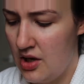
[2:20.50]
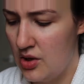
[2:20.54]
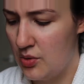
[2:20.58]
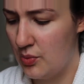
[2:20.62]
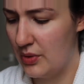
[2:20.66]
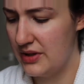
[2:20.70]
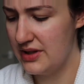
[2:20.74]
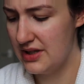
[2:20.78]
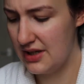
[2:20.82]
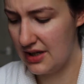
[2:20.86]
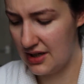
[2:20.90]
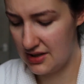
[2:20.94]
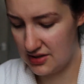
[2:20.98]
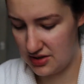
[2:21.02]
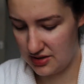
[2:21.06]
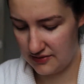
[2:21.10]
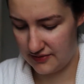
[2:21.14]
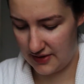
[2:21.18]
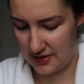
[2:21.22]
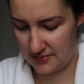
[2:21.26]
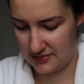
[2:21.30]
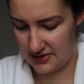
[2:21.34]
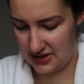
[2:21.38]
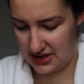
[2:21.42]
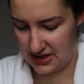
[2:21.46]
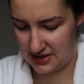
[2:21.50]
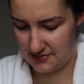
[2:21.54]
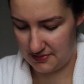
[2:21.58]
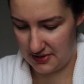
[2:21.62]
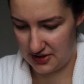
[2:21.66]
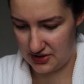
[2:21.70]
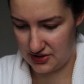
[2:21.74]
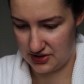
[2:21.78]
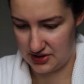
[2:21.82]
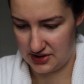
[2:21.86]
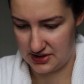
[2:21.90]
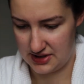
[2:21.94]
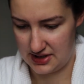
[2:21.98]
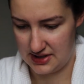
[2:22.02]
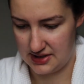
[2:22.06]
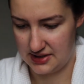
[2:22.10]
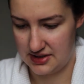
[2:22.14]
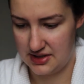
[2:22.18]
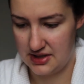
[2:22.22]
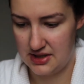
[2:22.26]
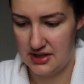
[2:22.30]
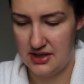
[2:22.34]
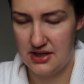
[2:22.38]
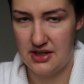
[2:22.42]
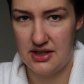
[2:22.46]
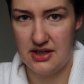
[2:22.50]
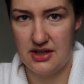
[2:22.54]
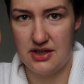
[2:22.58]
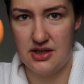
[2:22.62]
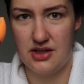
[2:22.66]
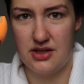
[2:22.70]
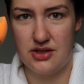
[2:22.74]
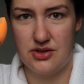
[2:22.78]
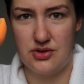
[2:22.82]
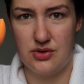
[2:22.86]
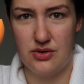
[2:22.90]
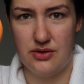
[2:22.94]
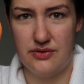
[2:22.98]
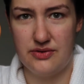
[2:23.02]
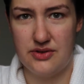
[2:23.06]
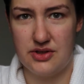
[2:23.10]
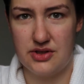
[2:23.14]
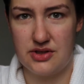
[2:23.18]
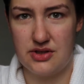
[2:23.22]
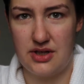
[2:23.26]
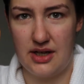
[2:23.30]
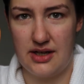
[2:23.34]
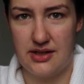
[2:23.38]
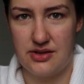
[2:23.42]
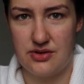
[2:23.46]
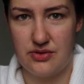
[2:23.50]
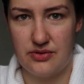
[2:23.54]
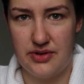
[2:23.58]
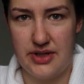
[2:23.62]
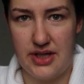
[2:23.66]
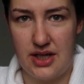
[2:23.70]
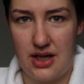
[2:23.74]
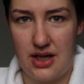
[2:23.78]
One thing I do find with these sponges is it's sort of just like, it's already